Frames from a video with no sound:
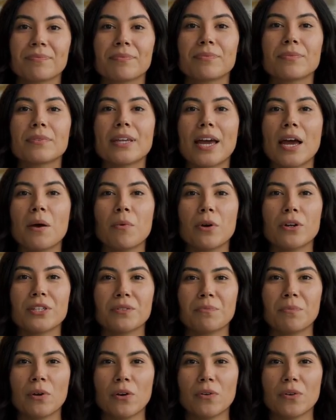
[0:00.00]

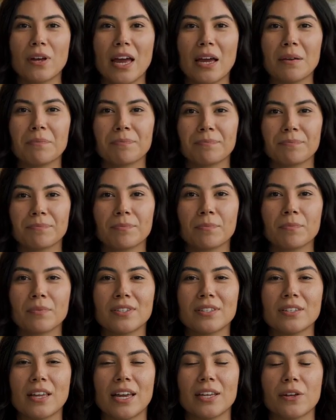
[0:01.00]
Networks program
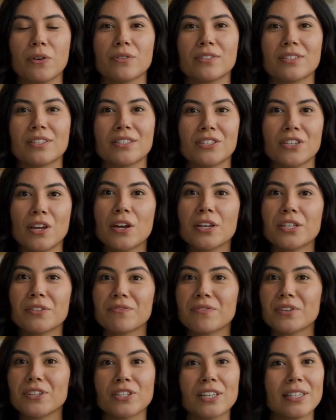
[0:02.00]
recycles
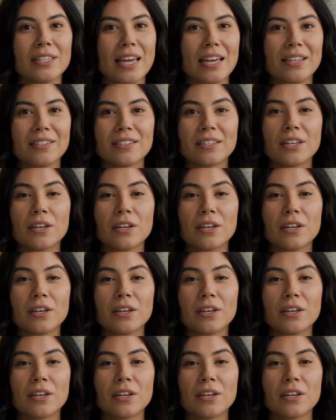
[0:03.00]
discarded fishing nets